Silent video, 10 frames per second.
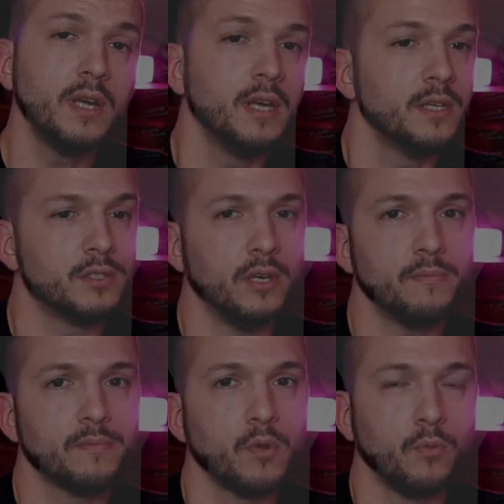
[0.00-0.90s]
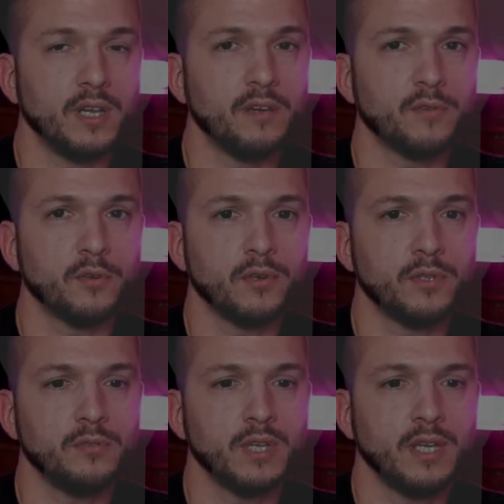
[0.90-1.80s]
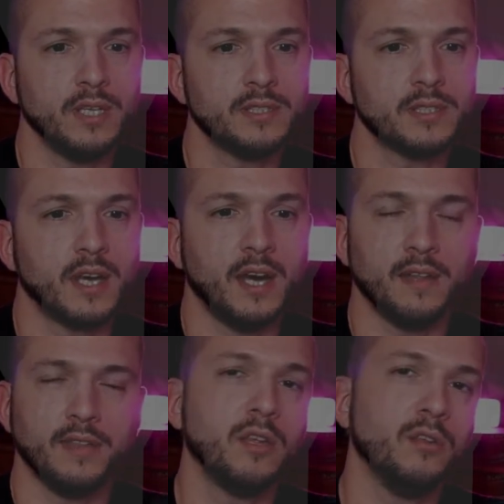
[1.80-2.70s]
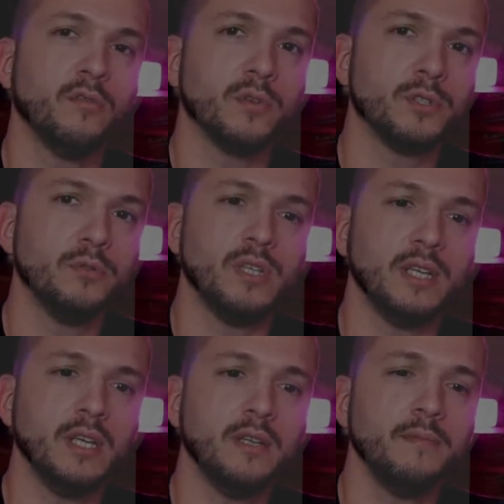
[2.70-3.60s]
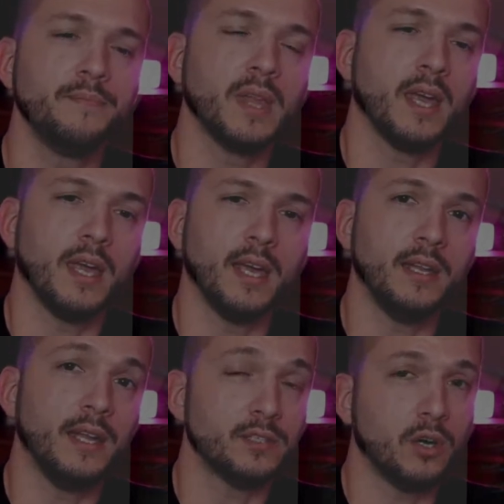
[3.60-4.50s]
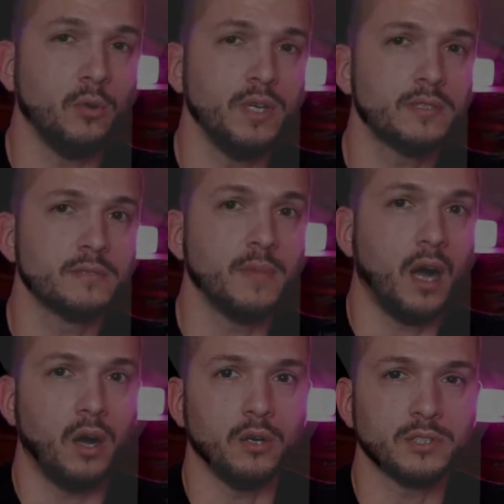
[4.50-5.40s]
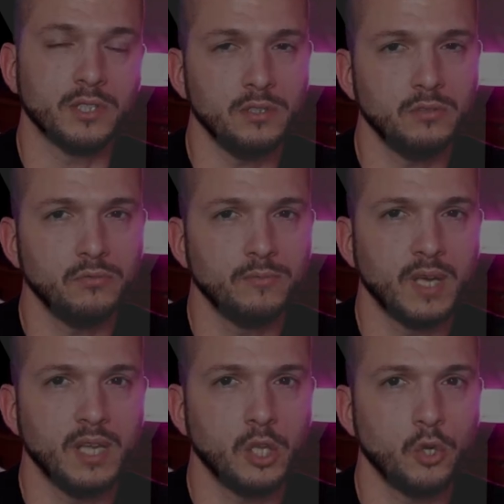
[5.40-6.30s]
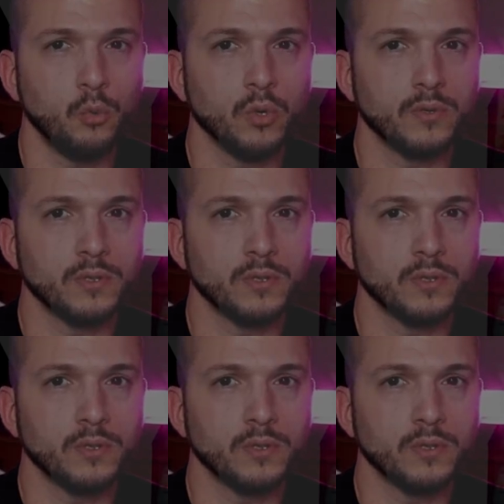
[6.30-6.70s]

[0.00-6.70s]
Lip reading: So without further ado, guys, I thank you for tuning in, and as always, I'll see you in the new world.